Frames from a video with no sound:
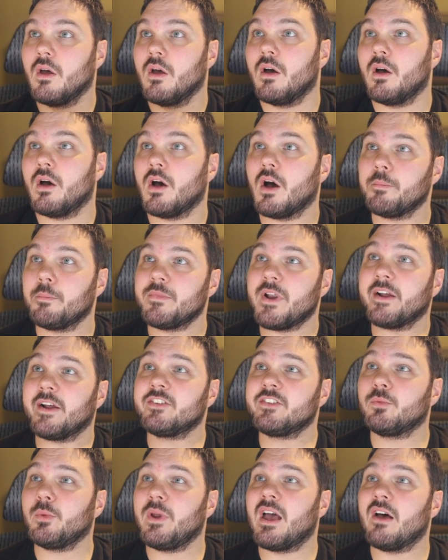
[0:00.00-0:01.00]
Up
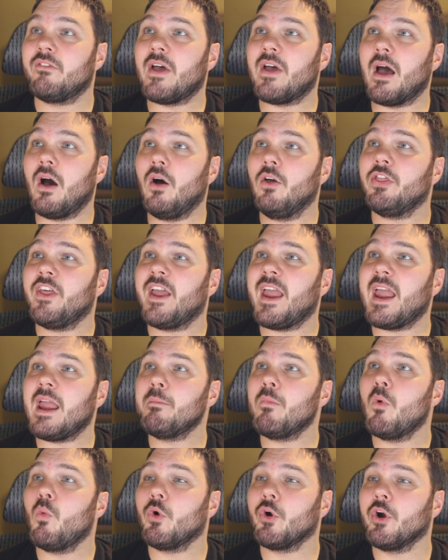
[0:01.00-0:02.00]
next, we have
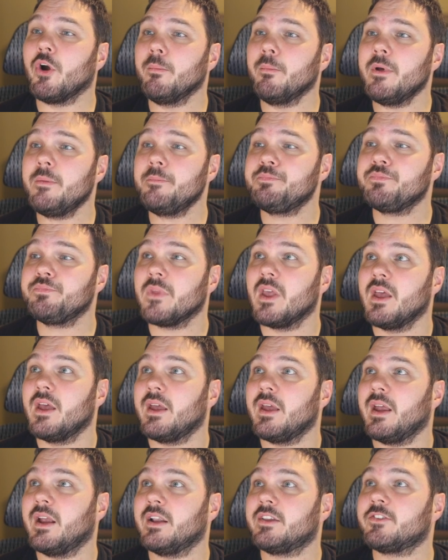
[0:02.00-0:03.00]
Elfheim Worm.
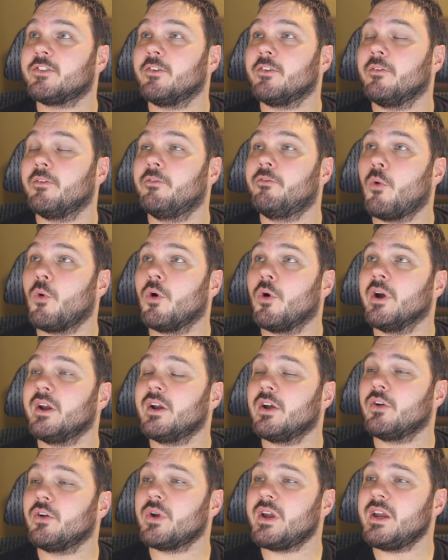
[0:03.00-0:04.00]
It's 4 and
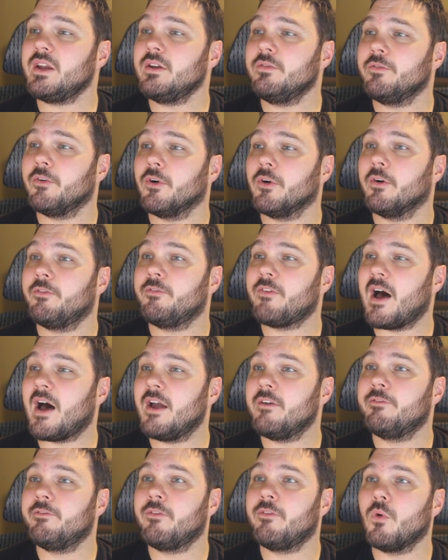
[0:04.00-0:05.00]
a green for a
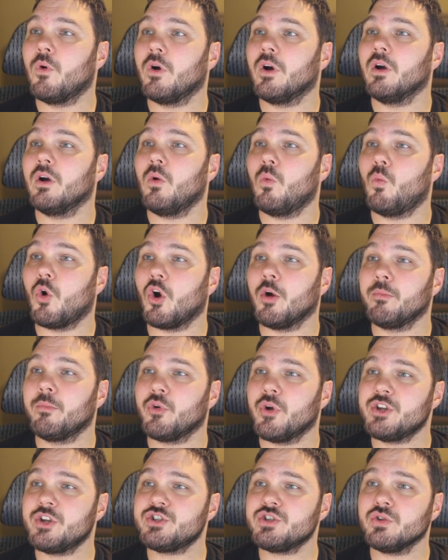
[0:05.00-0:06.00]
5/4 worm
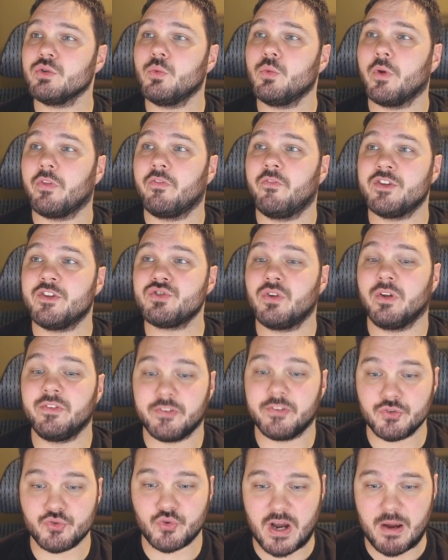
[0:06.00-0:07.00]
creature with vigilance
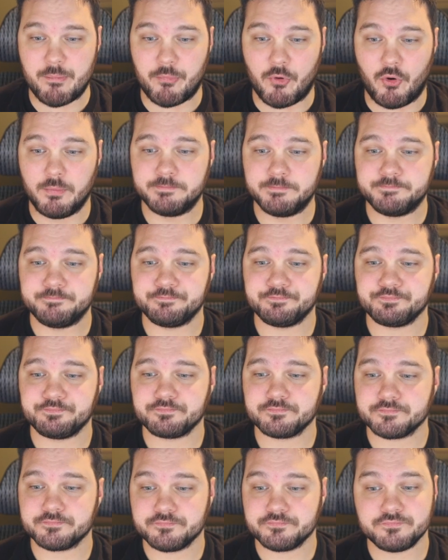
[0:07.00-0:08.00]
and trample.
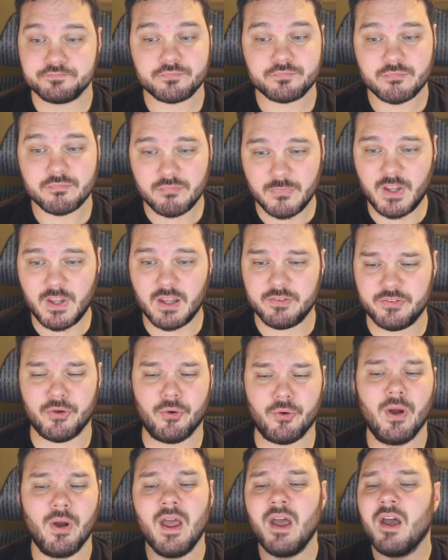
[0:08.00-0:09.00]

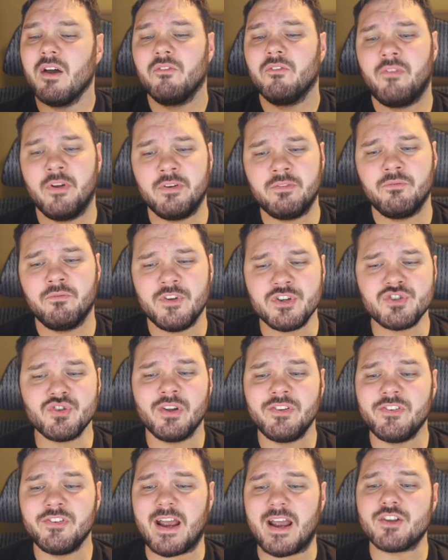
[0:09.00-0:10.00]
So,
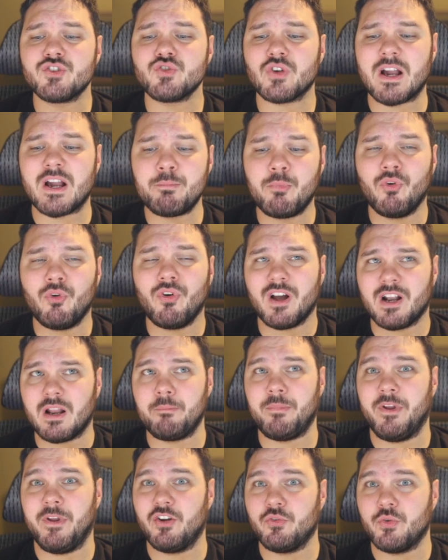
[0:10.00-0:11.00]
vigilance and trample on a
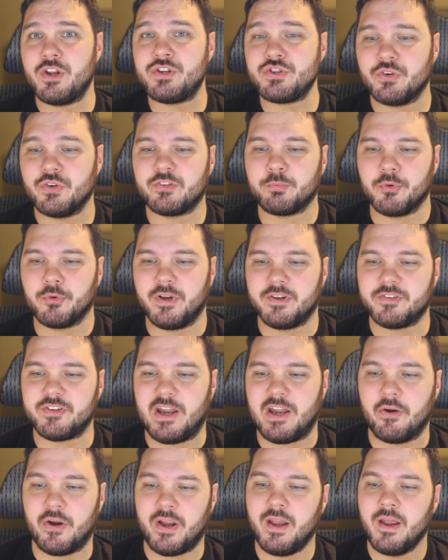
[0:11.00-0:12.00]
big creature is pretty
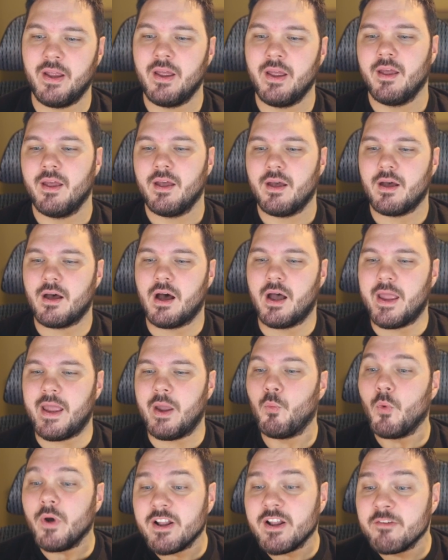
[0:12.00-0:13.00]
scary. It
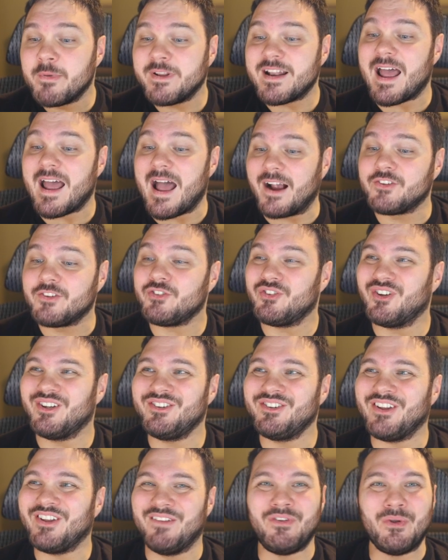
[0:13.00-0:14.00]
would have been
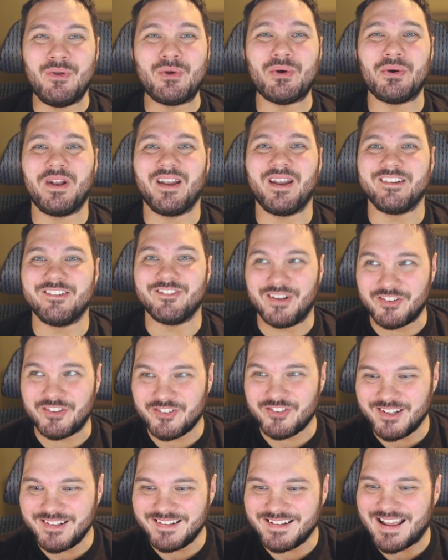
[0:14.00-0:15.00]
excellent if you could
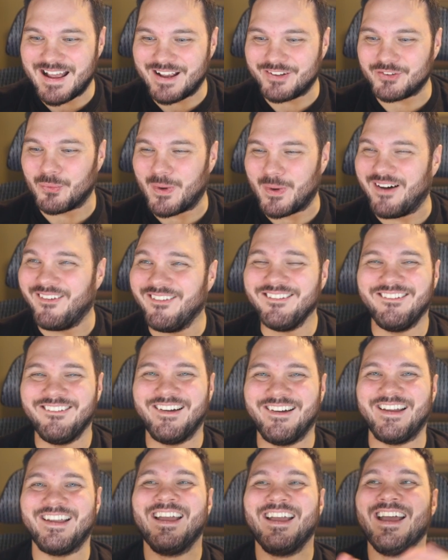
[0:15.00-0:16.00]
enlist it as well.
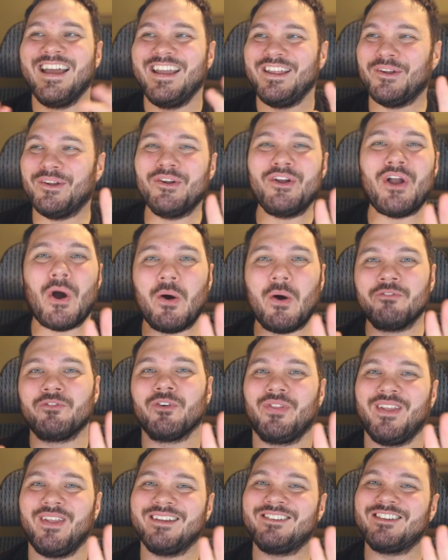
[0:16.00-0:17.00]
Like, you can go in for
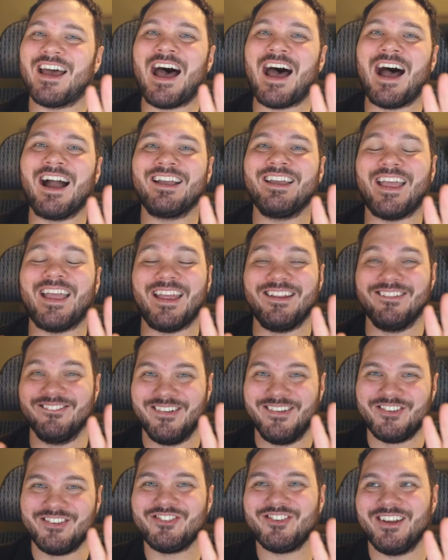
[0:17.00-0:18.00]
the attack,
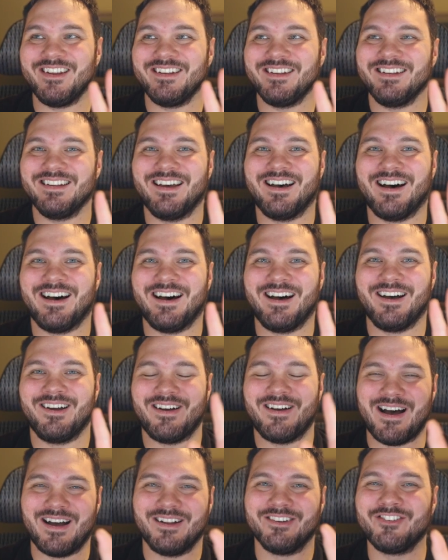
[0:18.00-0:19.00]
enlist it
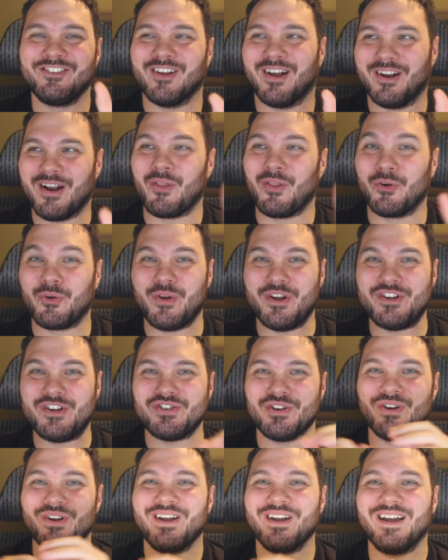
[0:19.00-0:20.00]
on another
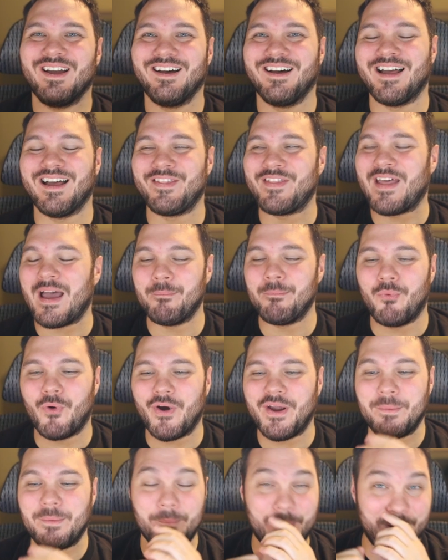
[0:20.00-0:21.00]
creature at that
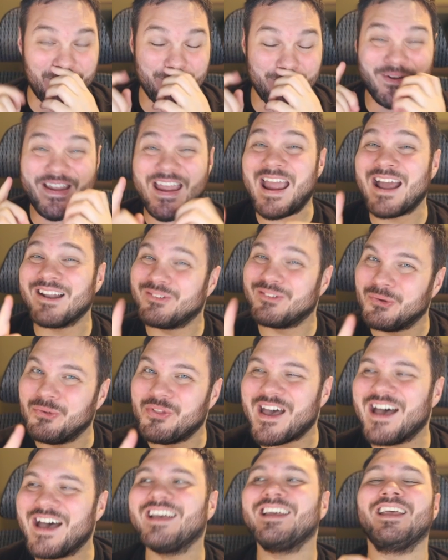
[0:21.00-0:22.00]
point, but you can't do
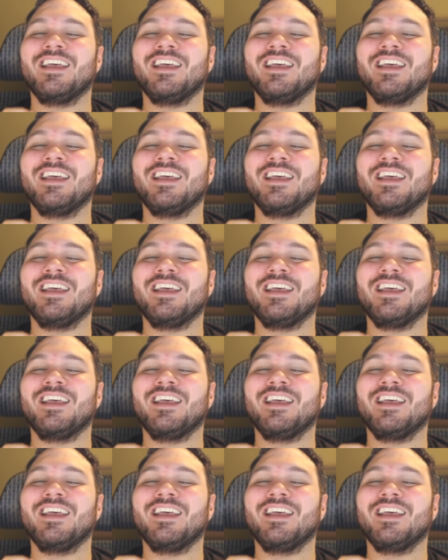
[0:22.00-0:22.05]
that.